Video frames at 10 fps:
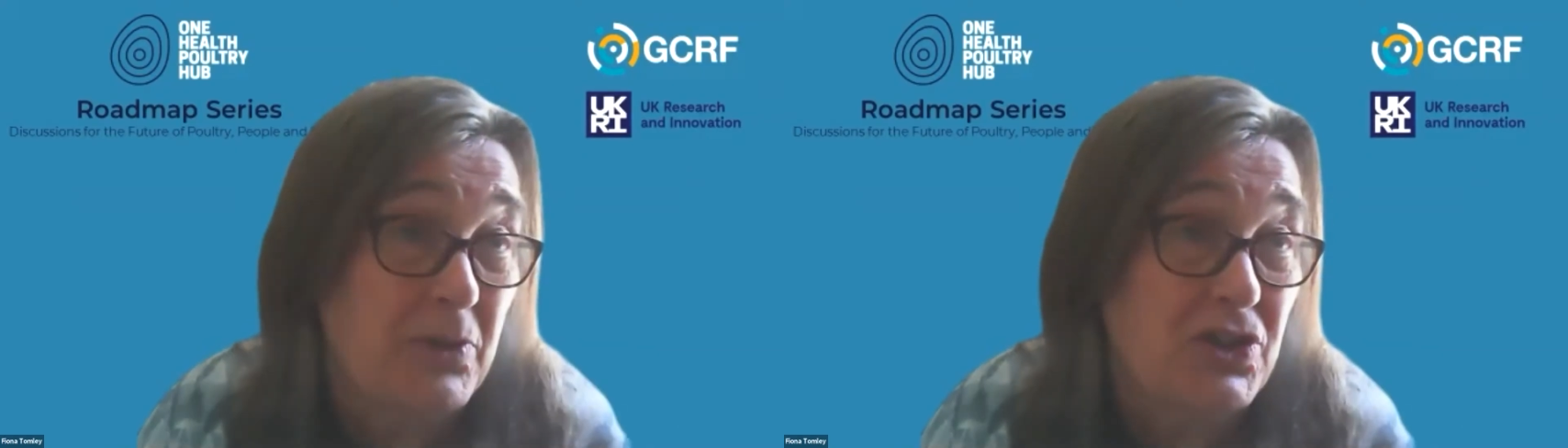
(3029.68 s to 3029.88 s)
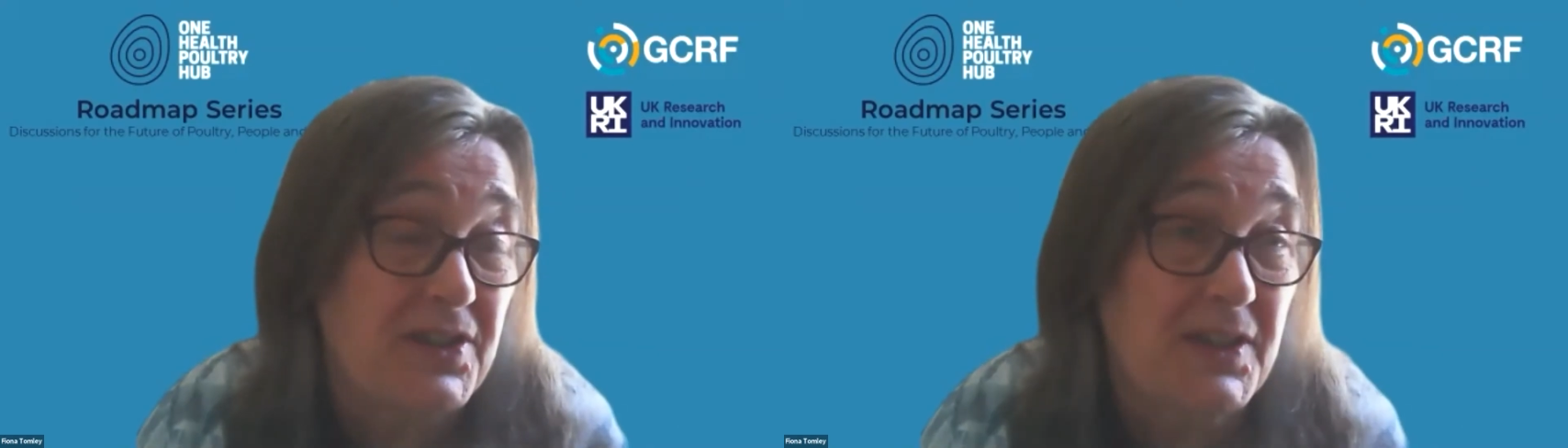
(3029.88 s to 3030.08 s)

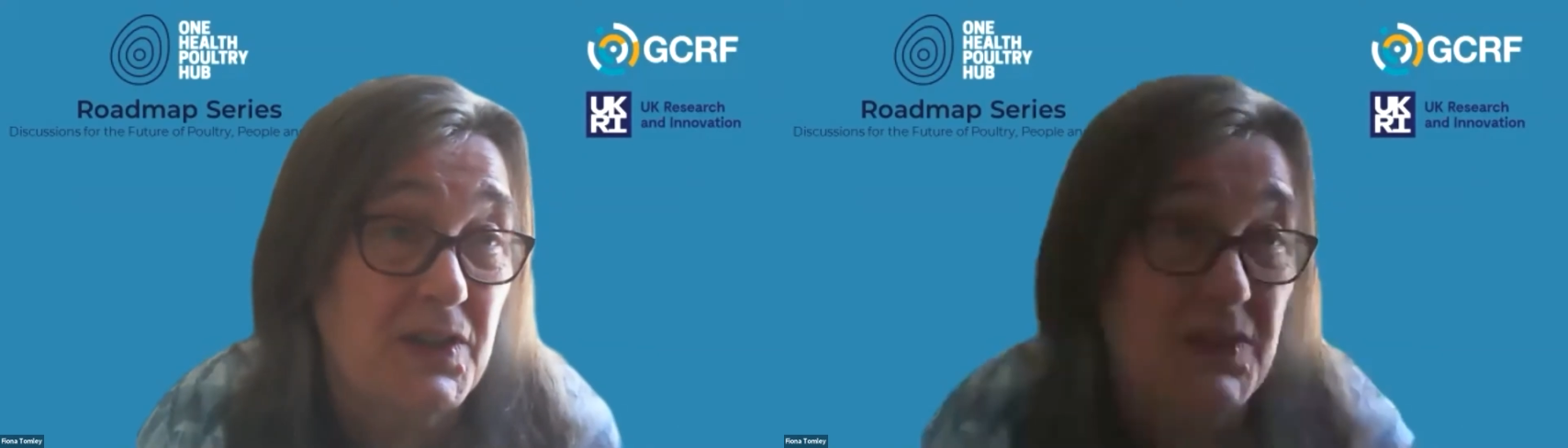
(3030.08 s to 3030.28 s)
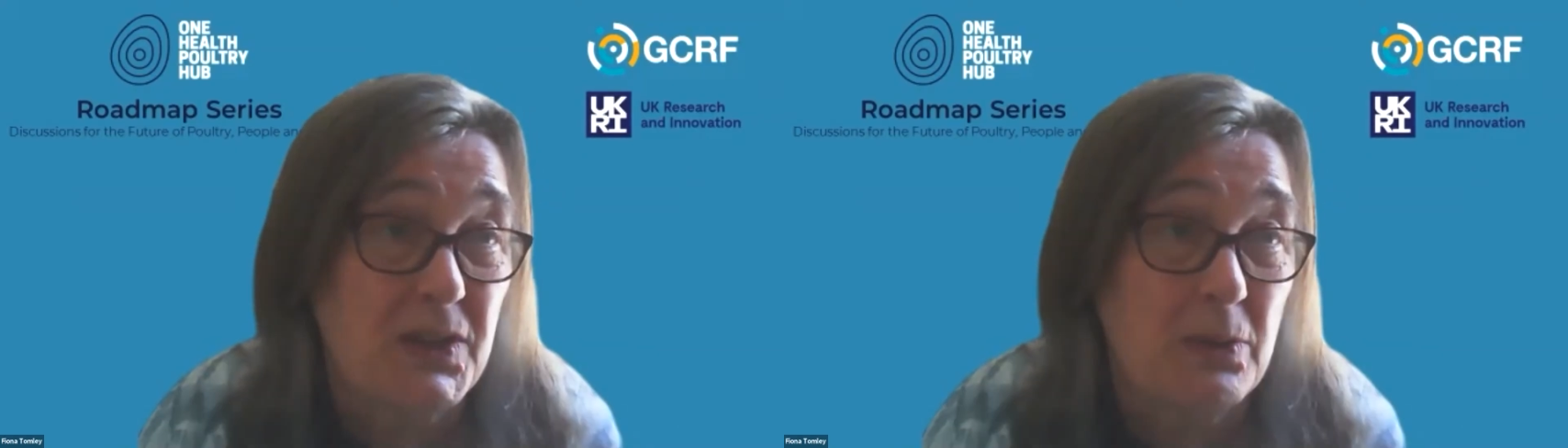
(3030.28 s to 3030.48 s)
much does
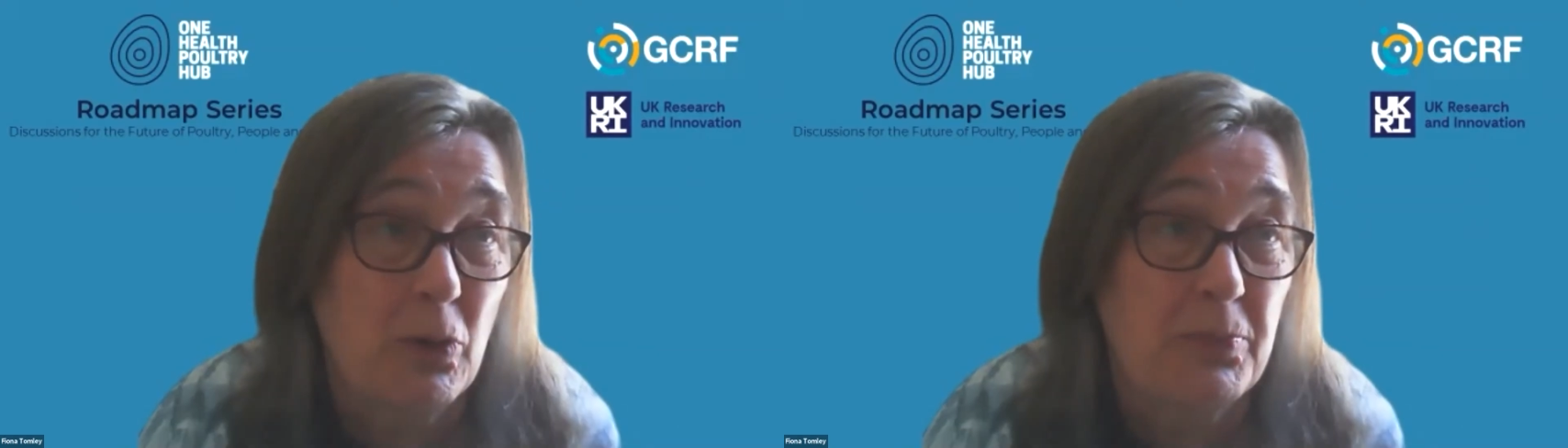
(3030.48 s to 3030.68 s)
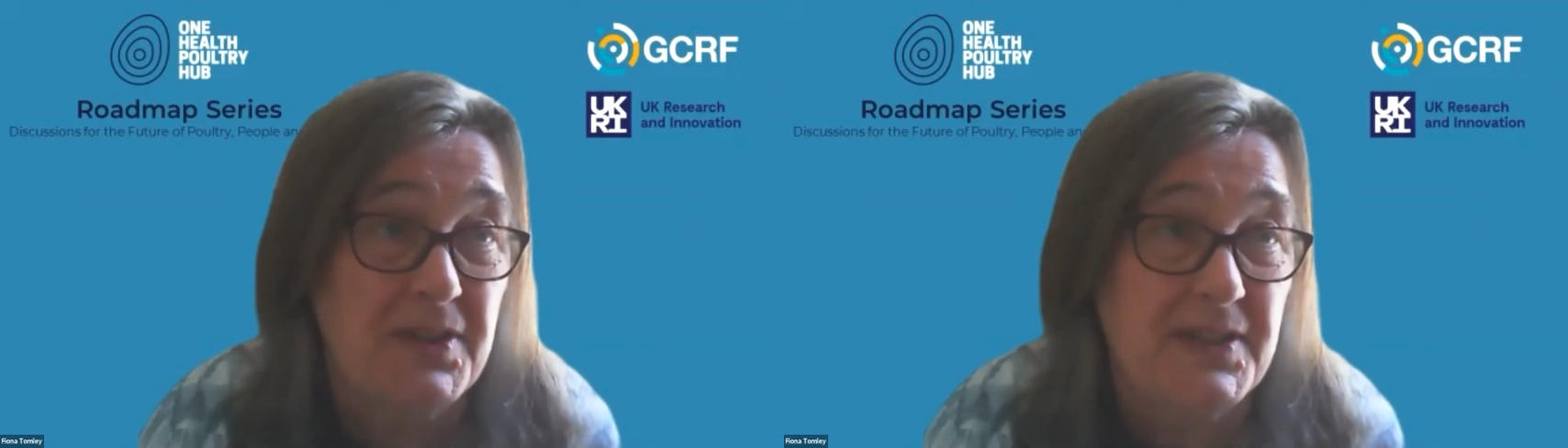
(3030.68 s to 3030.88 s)
consumer
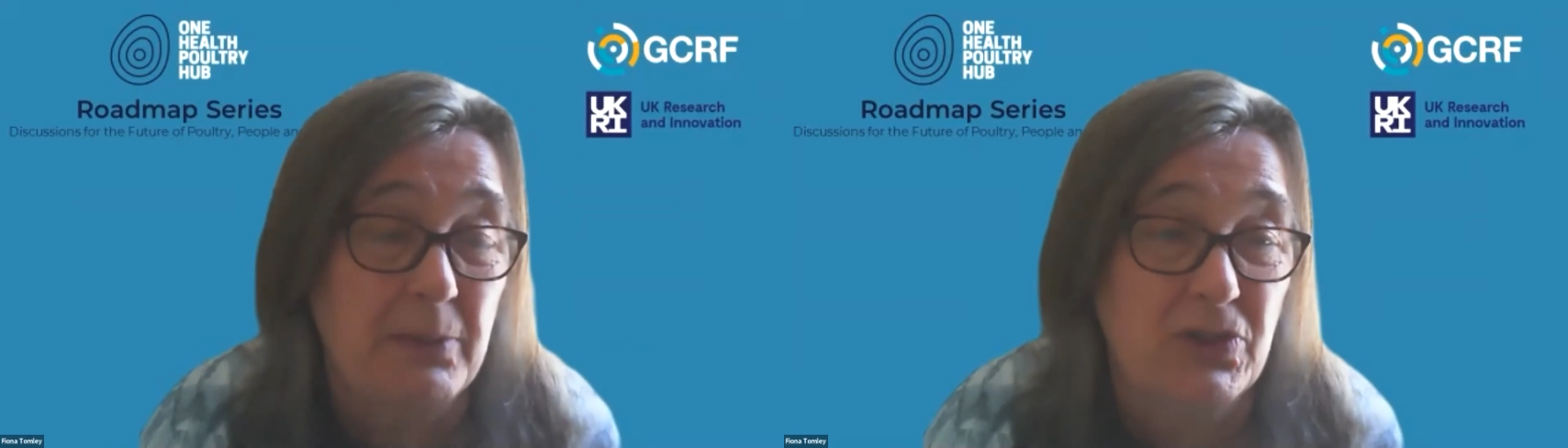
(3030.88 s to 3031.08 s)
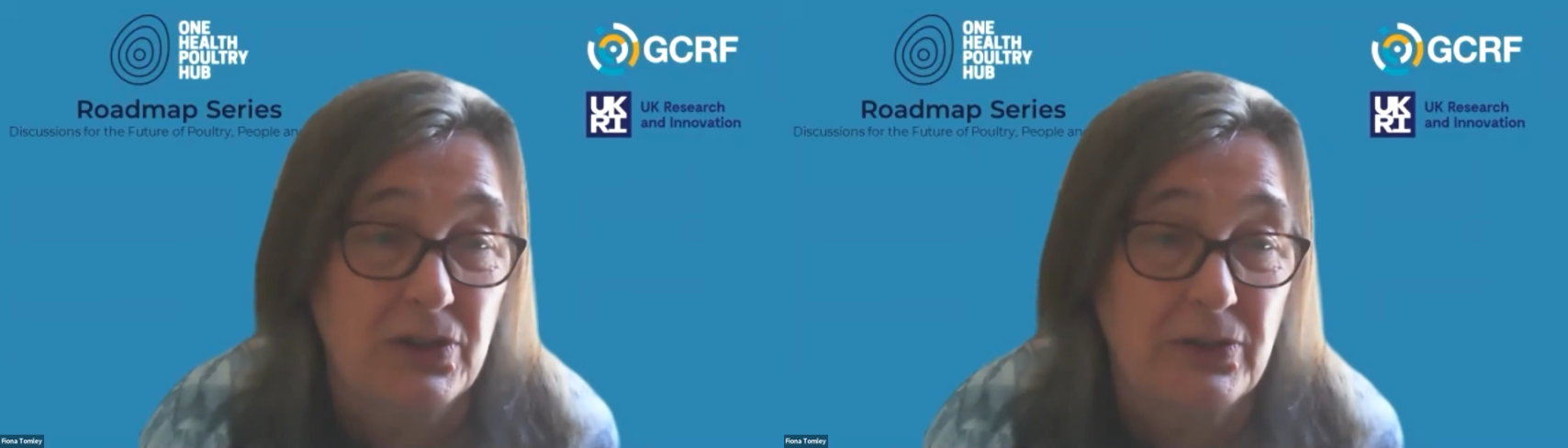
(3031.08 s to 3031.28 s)

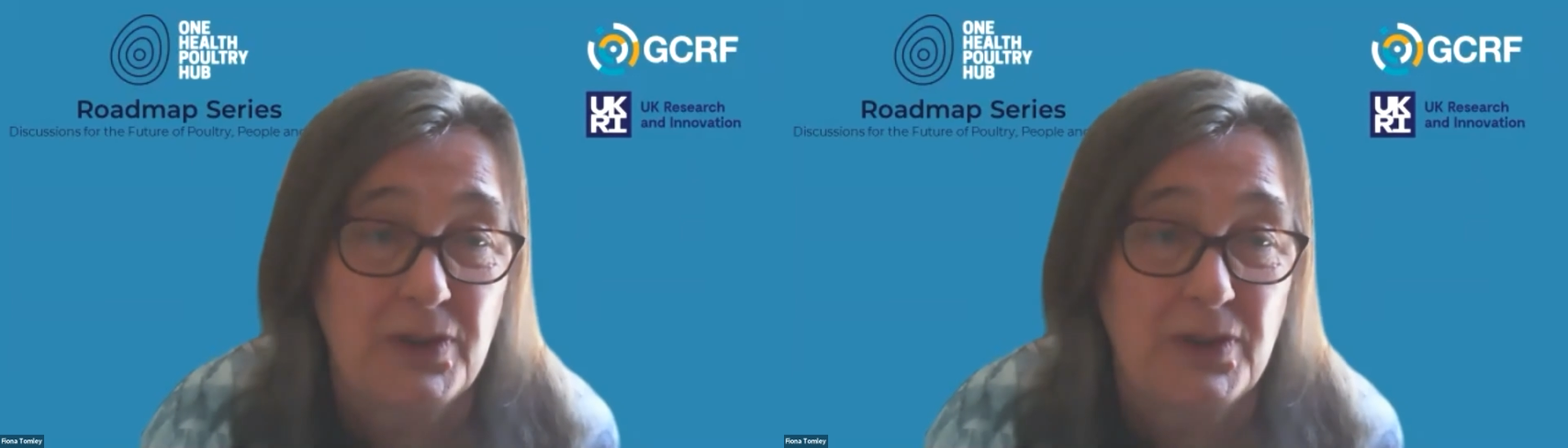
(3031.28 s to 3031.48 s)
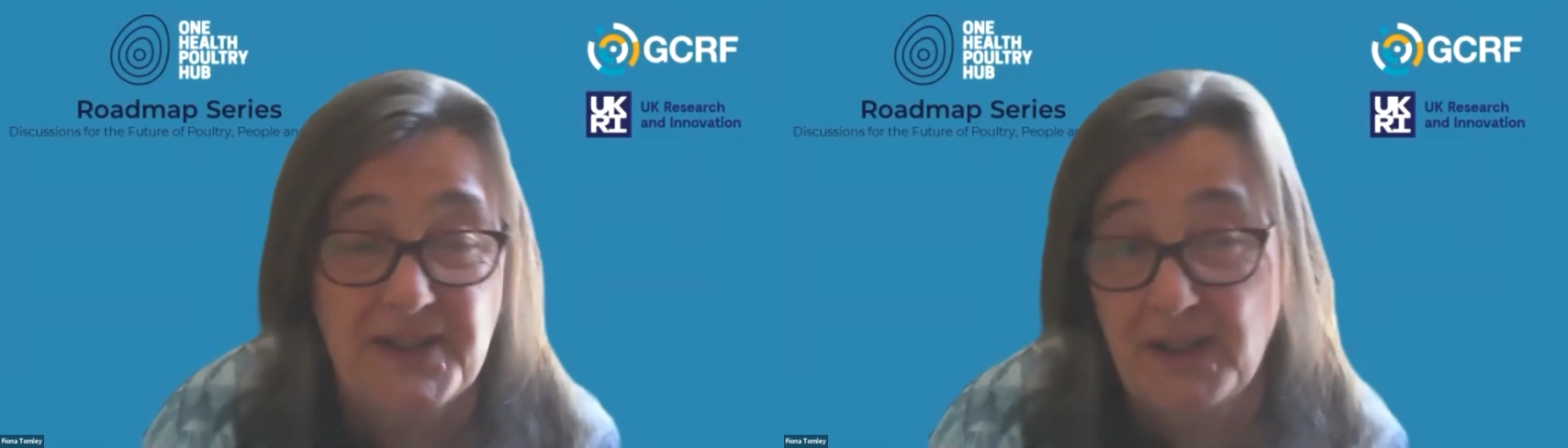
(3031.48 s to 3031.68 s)
perception of
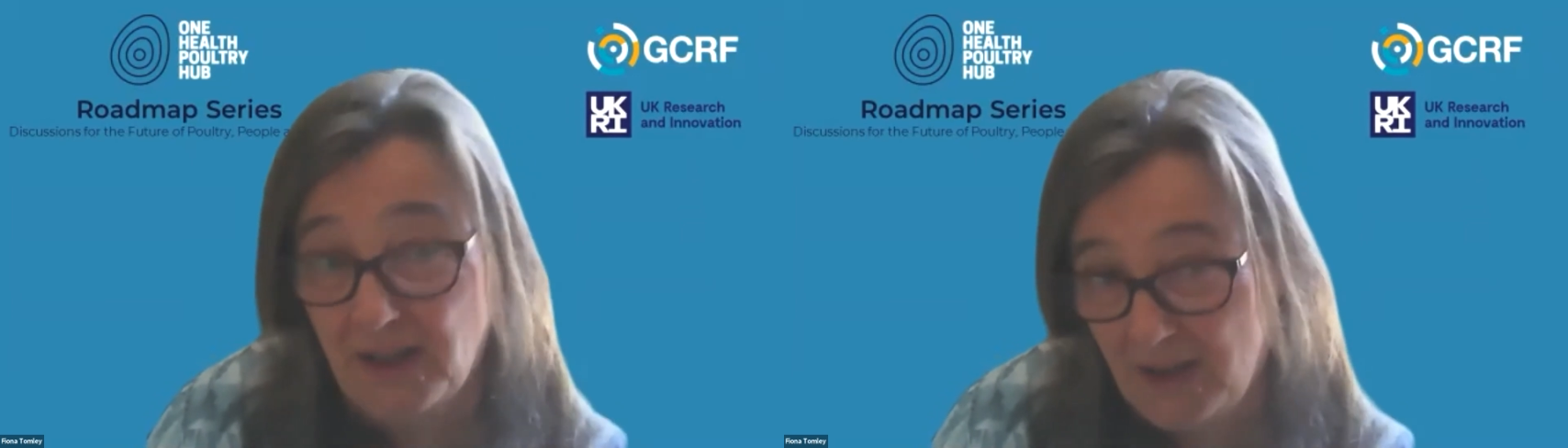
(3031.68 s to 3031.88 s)
risk